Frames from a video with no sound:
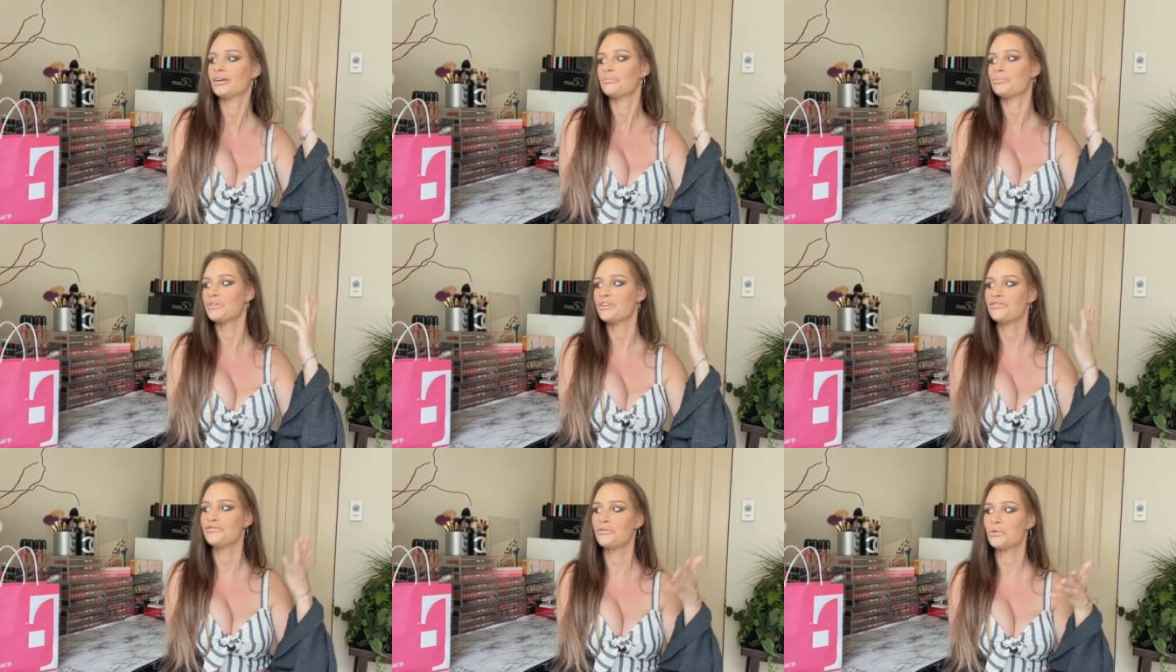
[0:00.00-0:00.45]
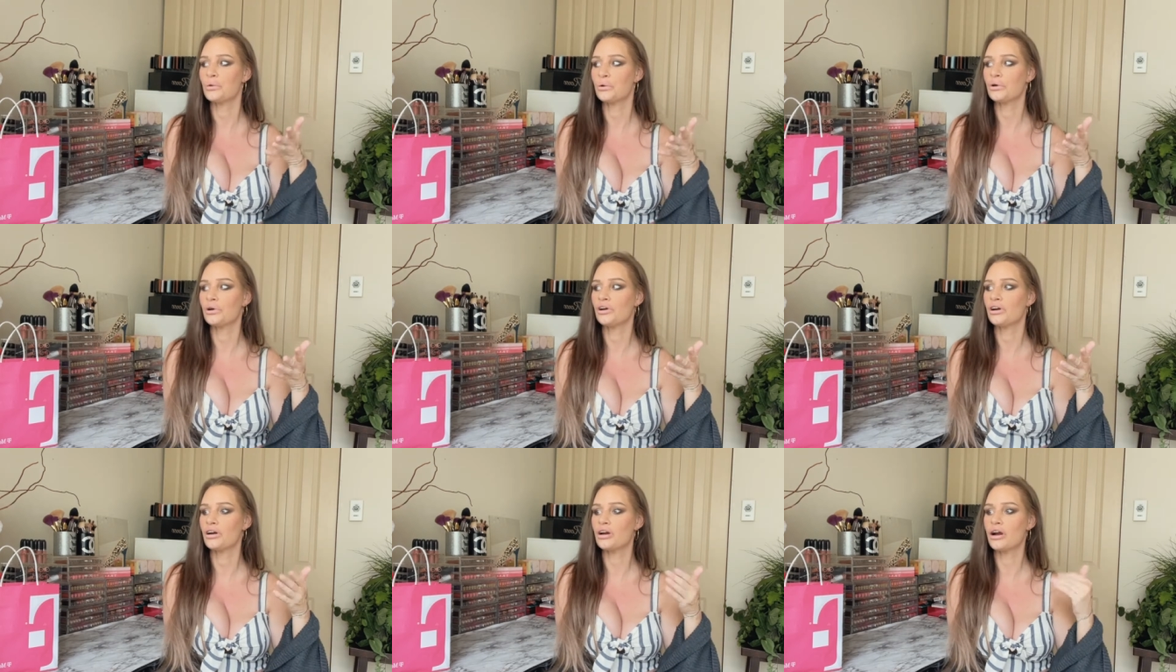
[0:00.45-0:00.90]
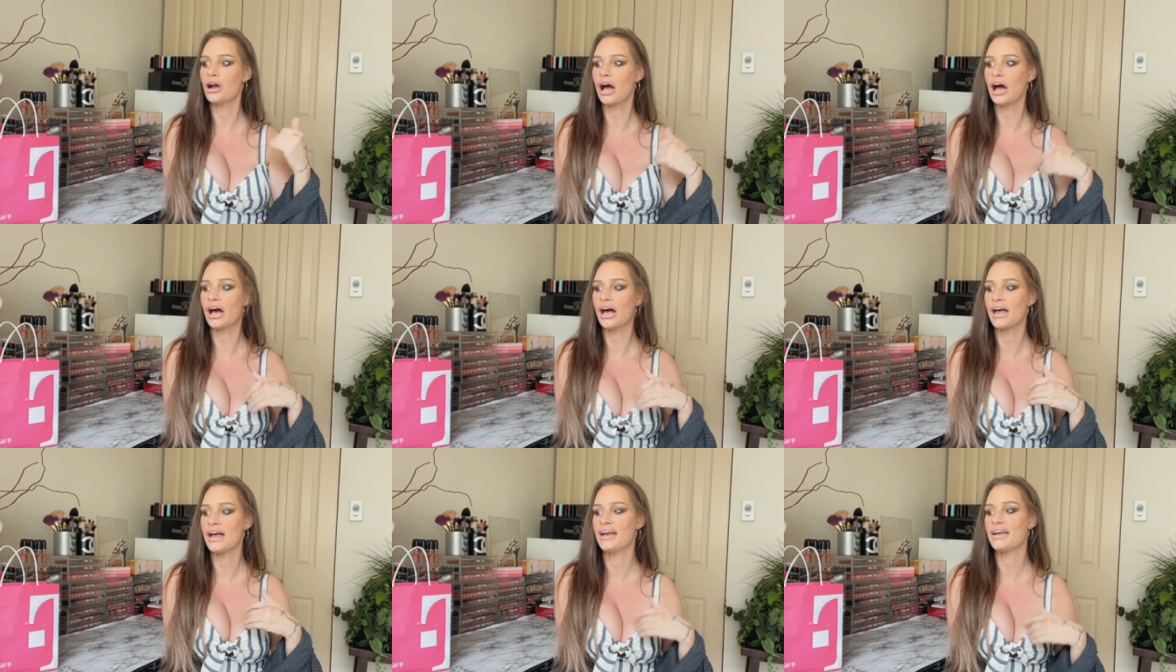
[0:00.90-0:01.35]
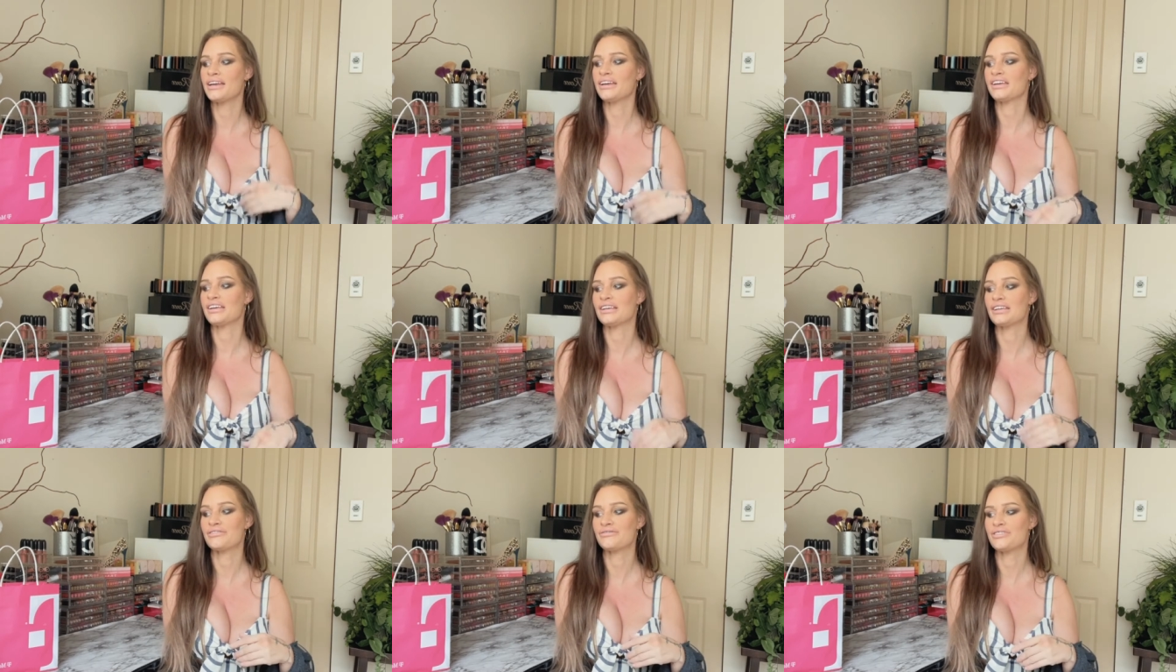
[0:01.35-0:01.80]
before I
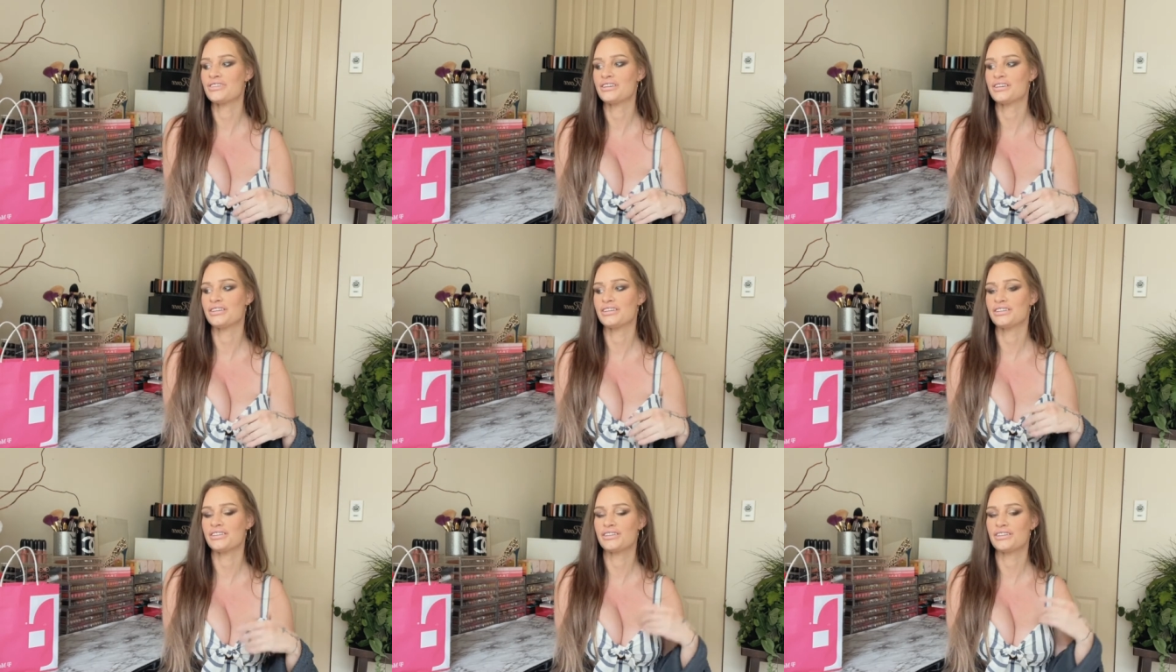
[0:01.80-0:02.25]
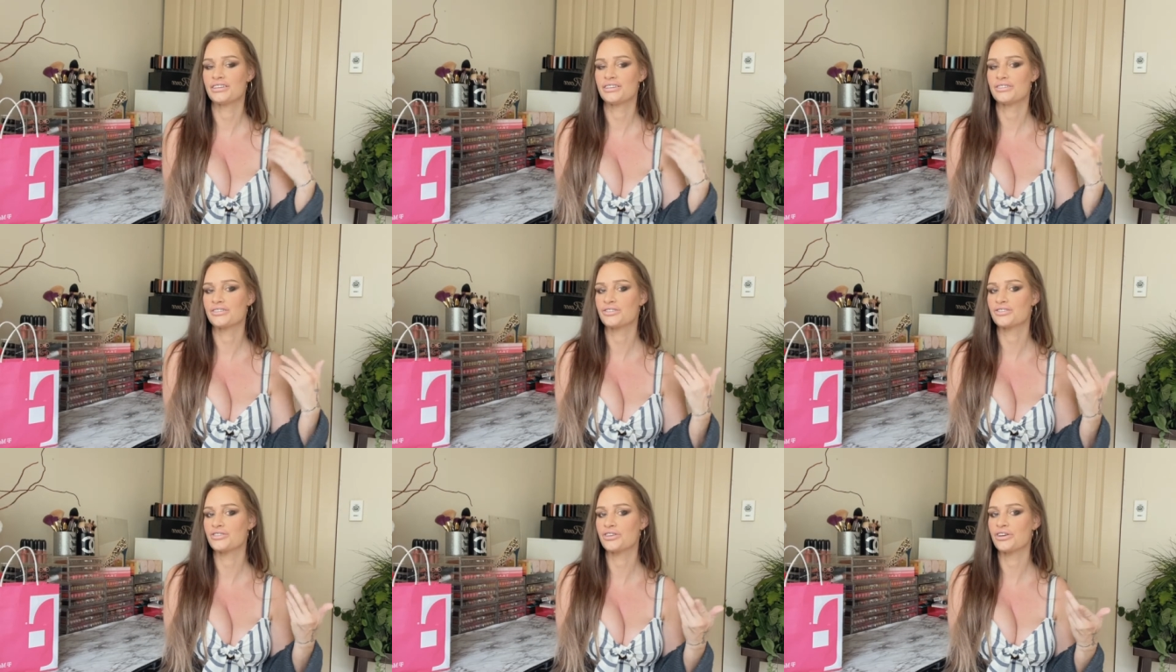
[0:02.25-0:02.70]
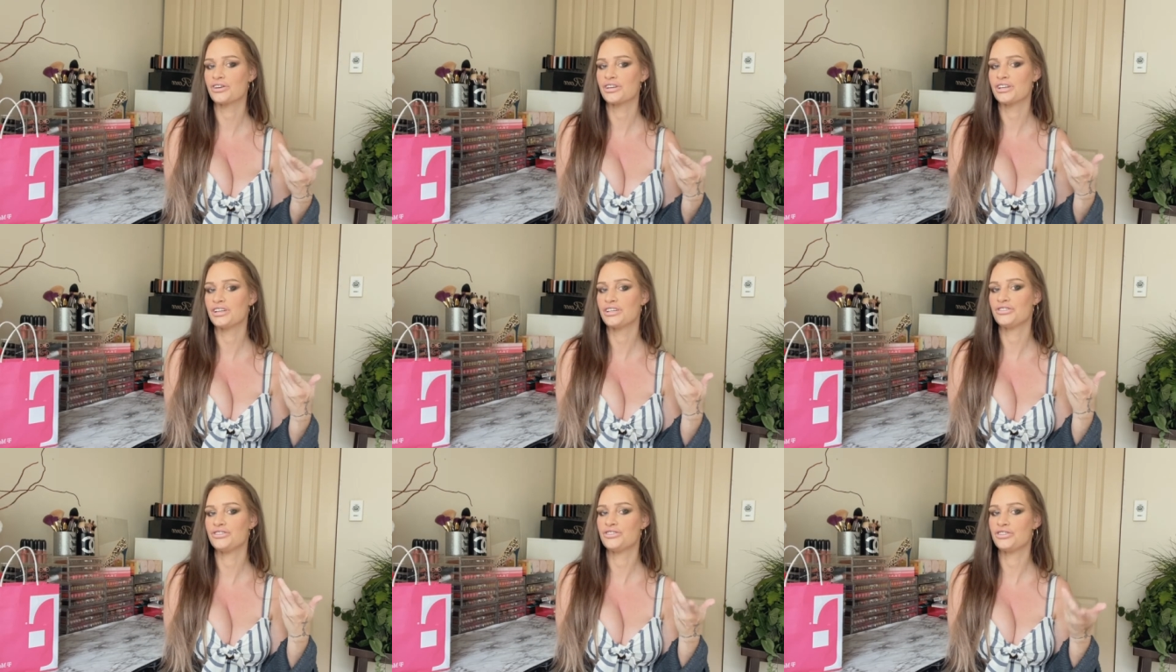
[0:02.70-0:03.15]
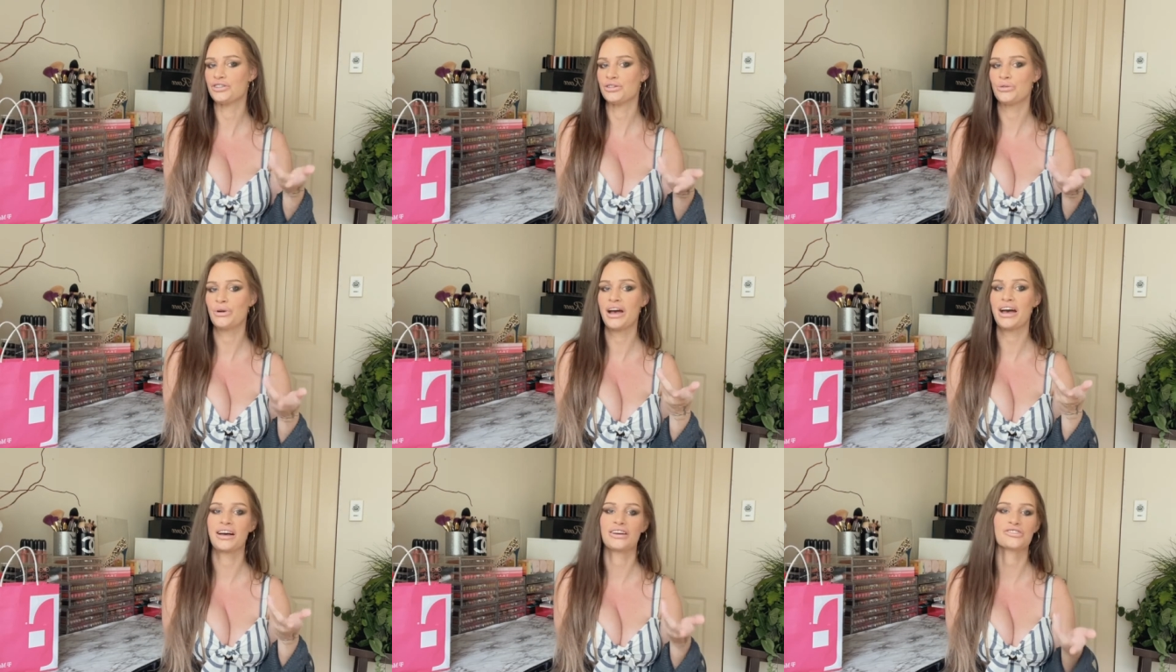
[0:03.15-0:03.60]
even started
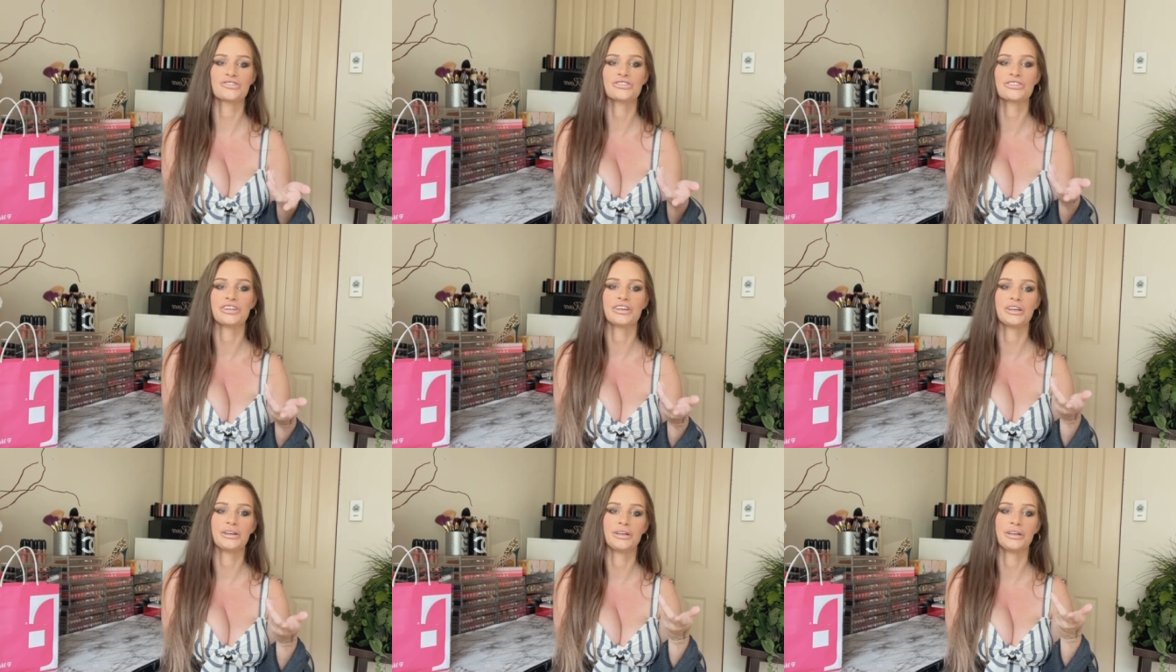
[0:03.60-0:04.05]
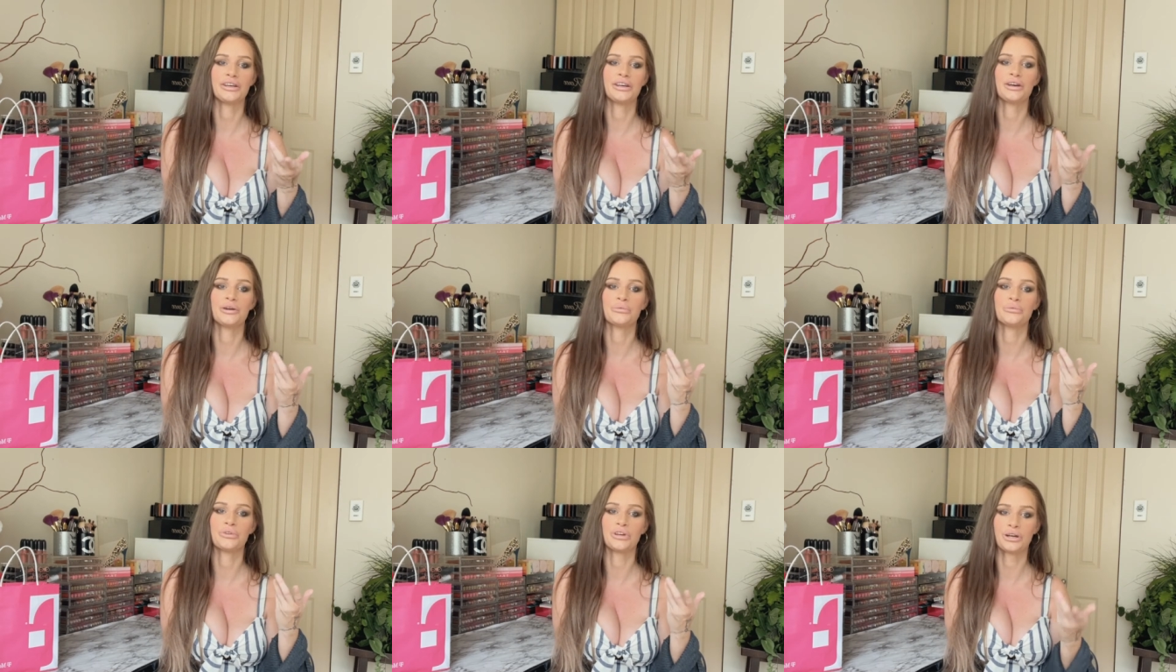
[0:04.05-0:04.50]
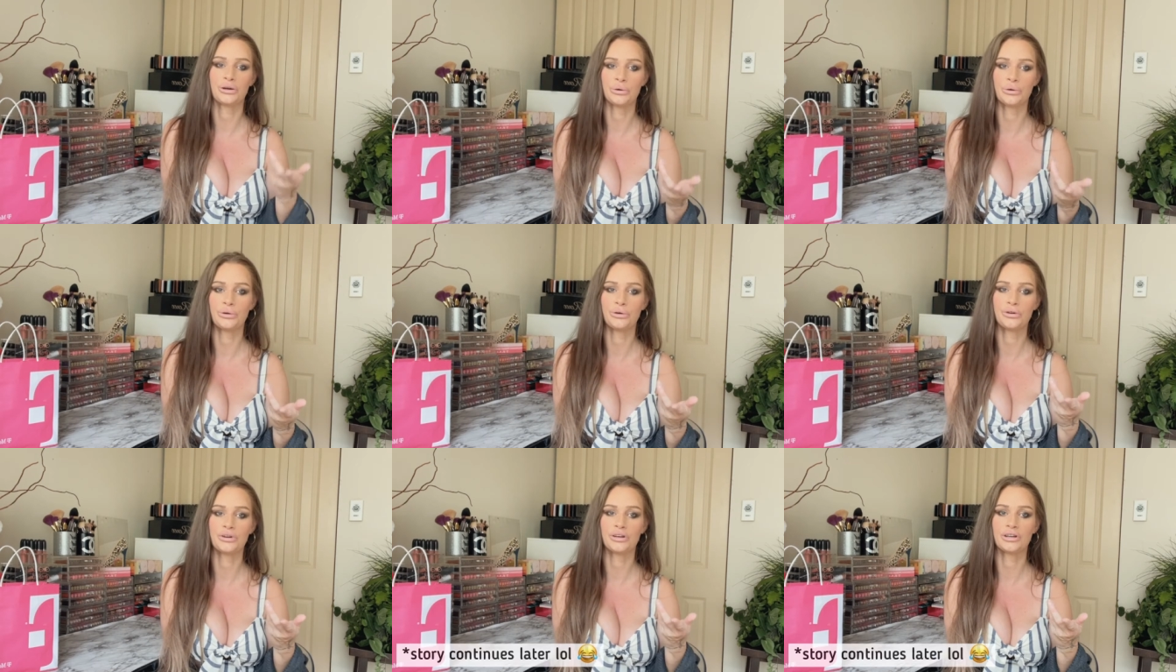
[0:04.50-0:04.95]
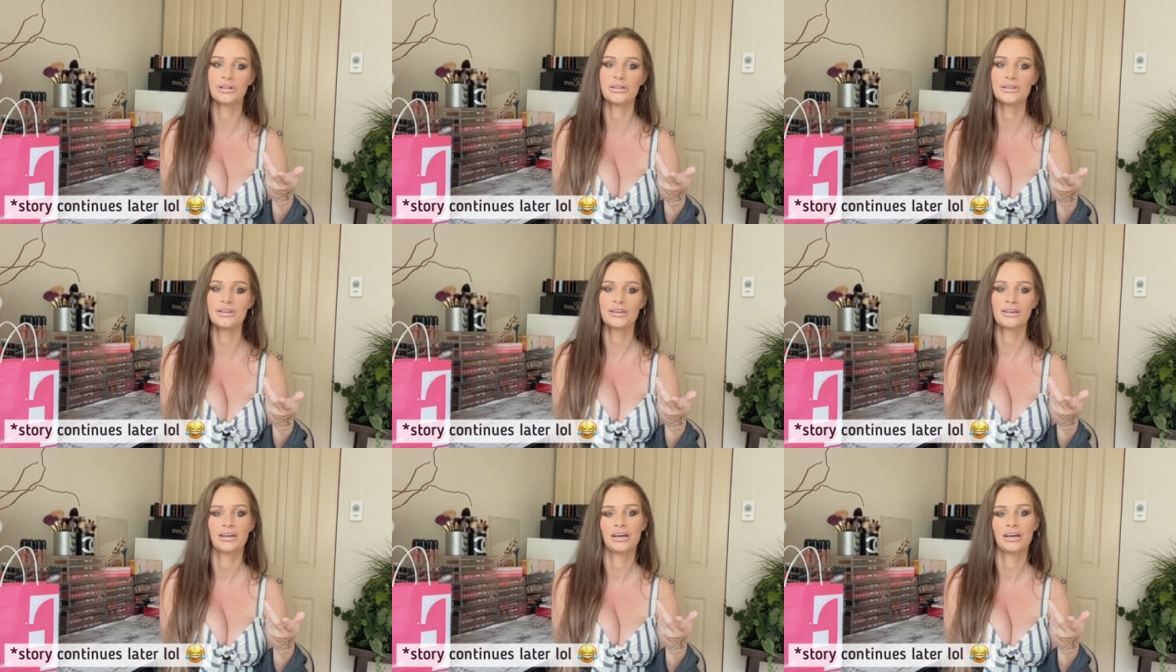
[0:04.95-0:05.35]
to actually record.